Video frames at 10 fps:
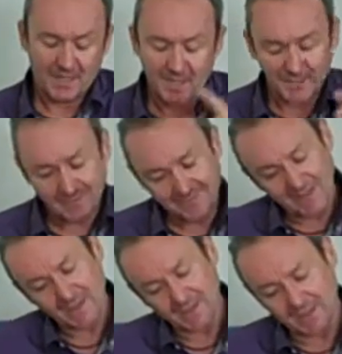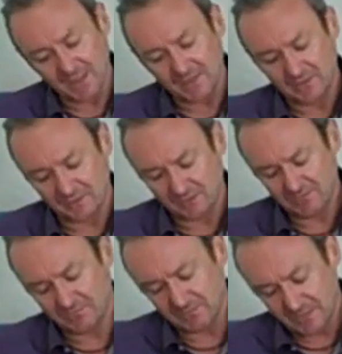The second thing they can
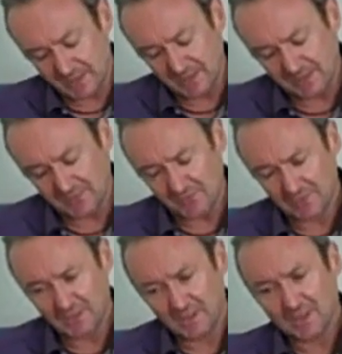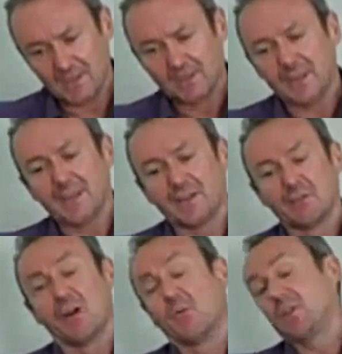do is they can
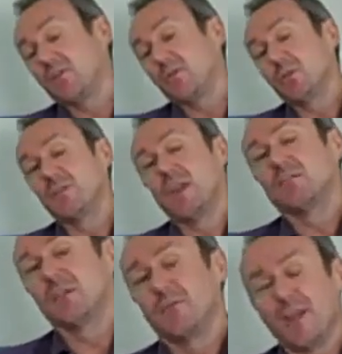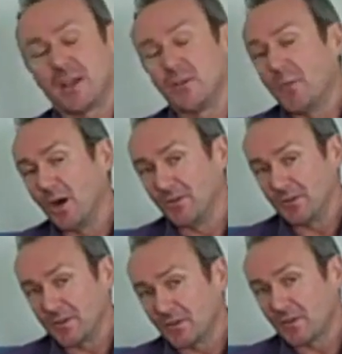say, right, we'll give you a 0 for that
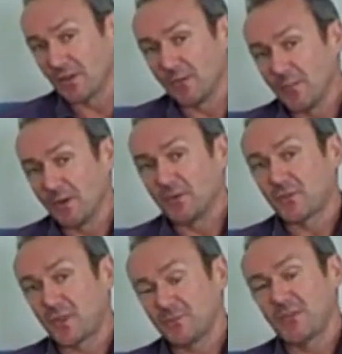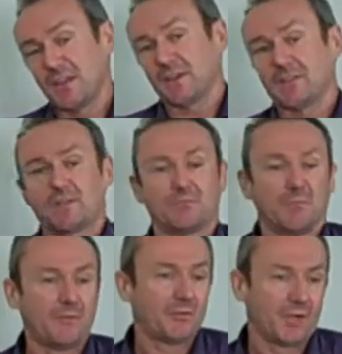component. So for most subjects,
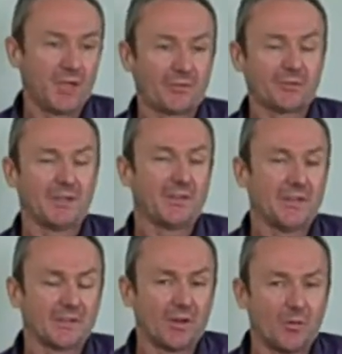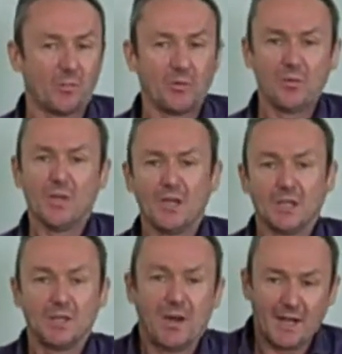if you took history as an example,
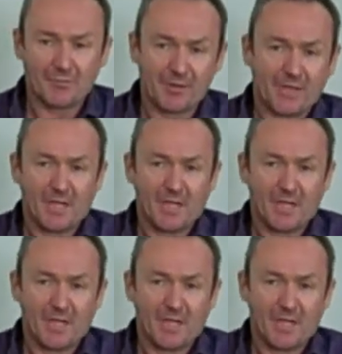you have